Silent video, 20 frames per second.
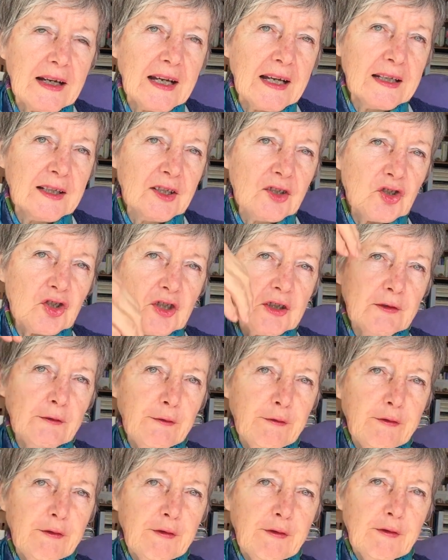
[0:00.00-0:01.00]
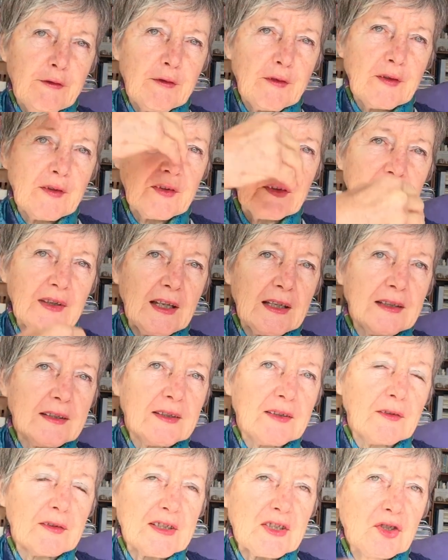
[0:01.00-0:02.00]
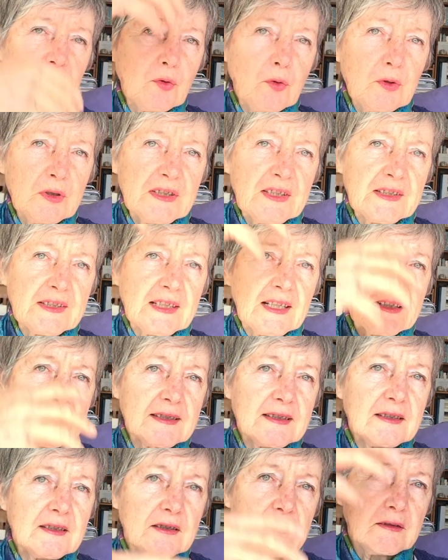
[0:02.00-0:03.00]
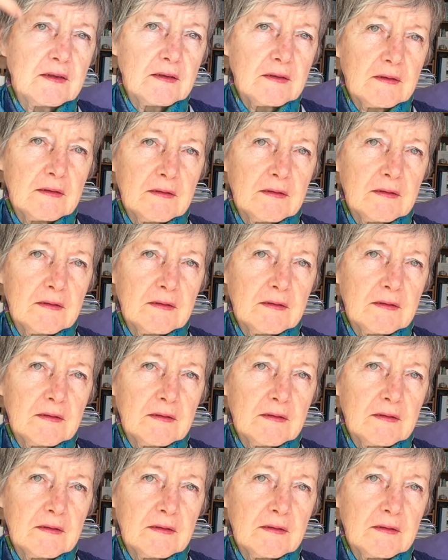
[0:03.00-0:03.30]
energy that sources us